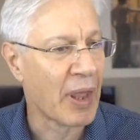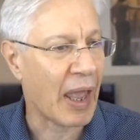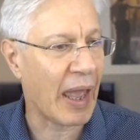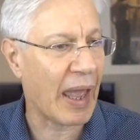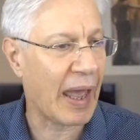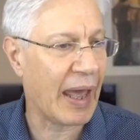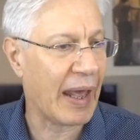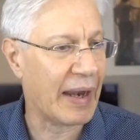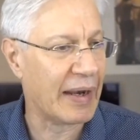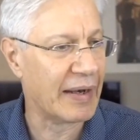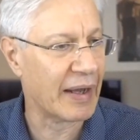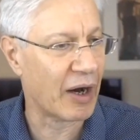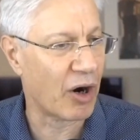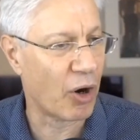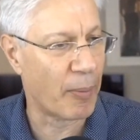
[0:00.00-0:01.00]
And
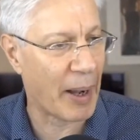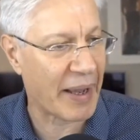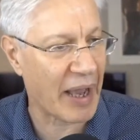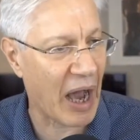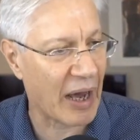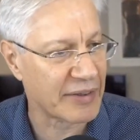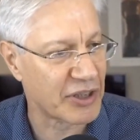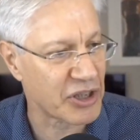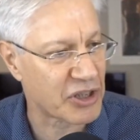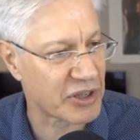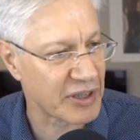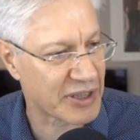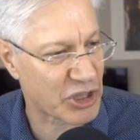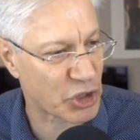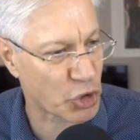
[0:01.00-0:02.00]
uh, oh my God, the, the
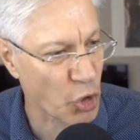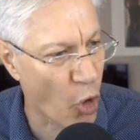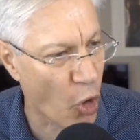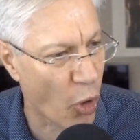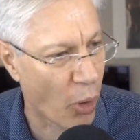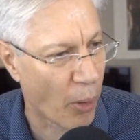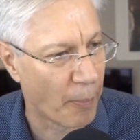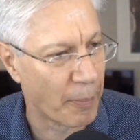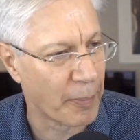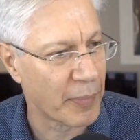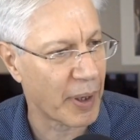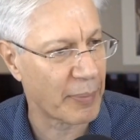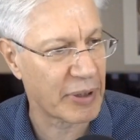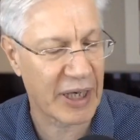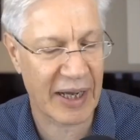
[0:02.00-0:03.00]
storm.
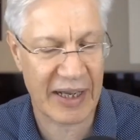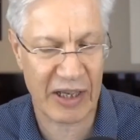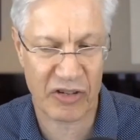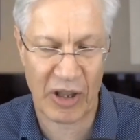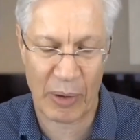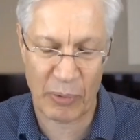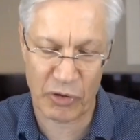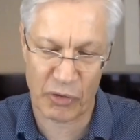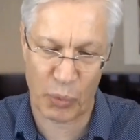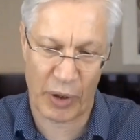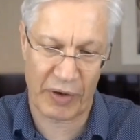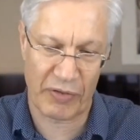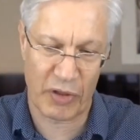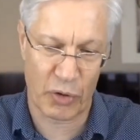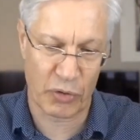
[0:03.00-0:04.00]
I mean, I guess that was one
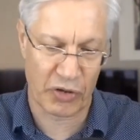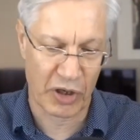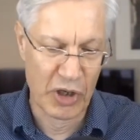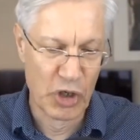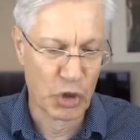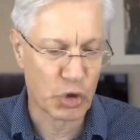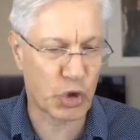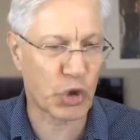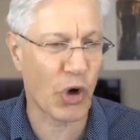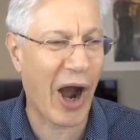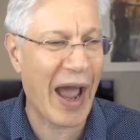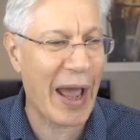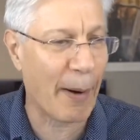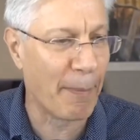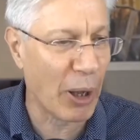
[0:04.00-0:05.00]
of those
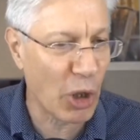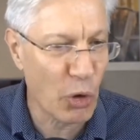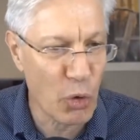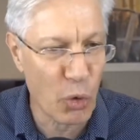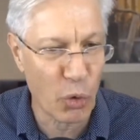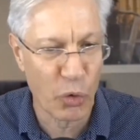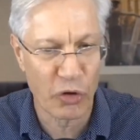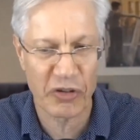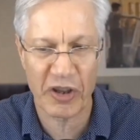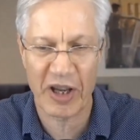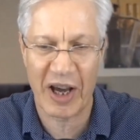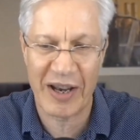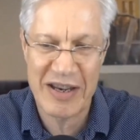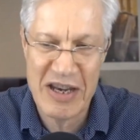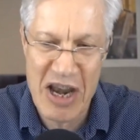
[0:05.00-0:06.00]
trial balloons that
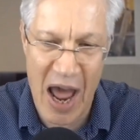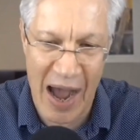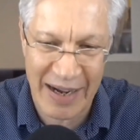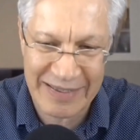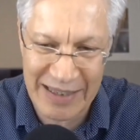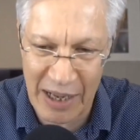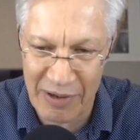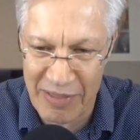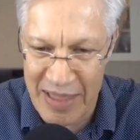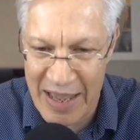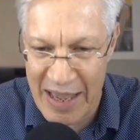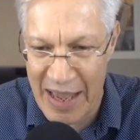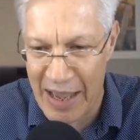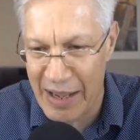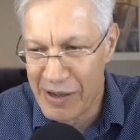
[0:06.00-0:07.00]
got knocked out of
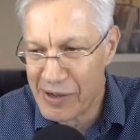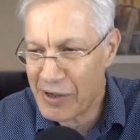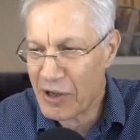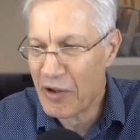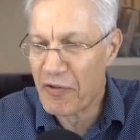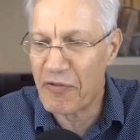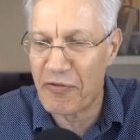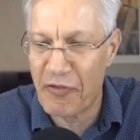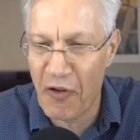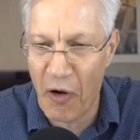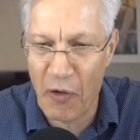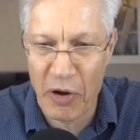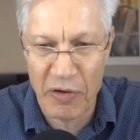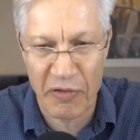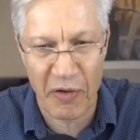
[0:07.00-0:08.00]
the air
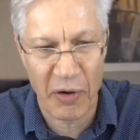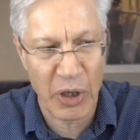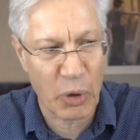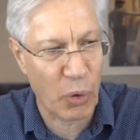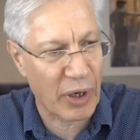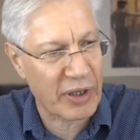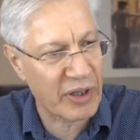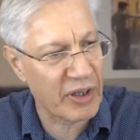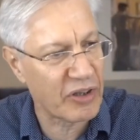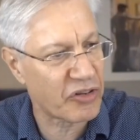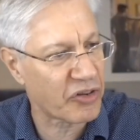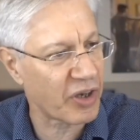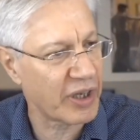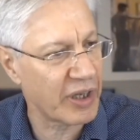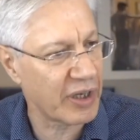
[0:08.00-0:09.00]
very, very quickly.
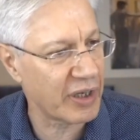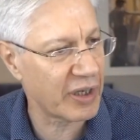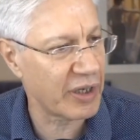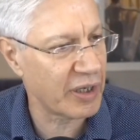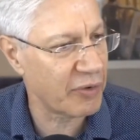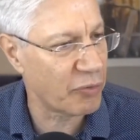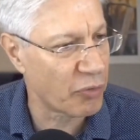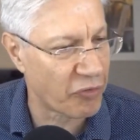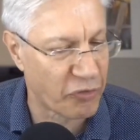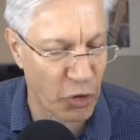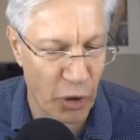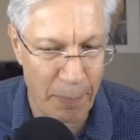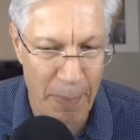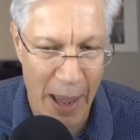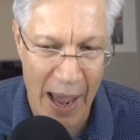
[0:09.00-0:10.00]
So he, he
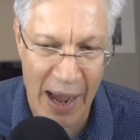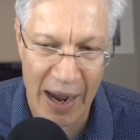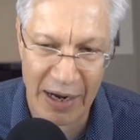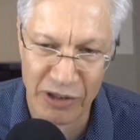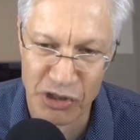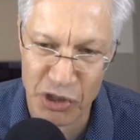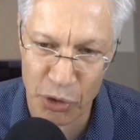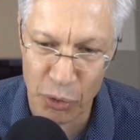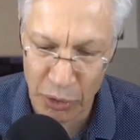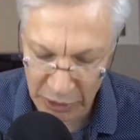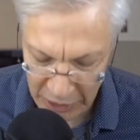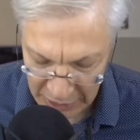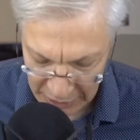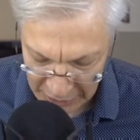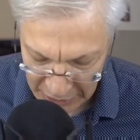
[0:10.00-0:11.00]
reverted back to
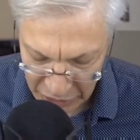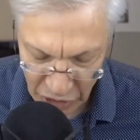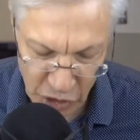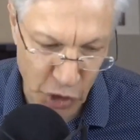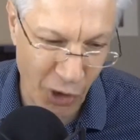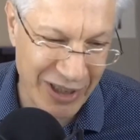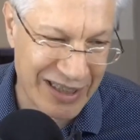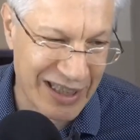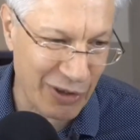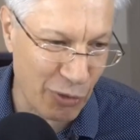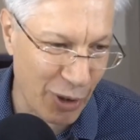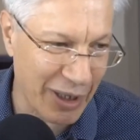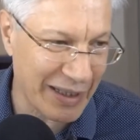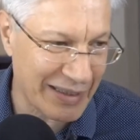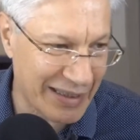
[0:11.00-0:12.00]
the choice he
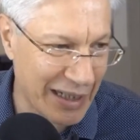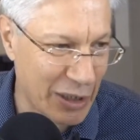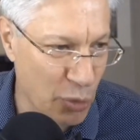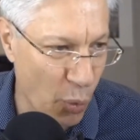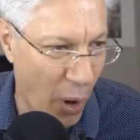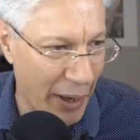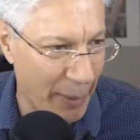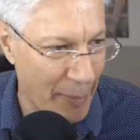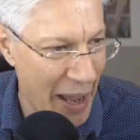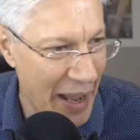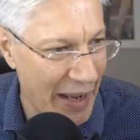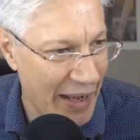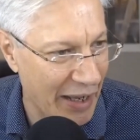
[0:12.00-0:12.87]
really didn't want to make.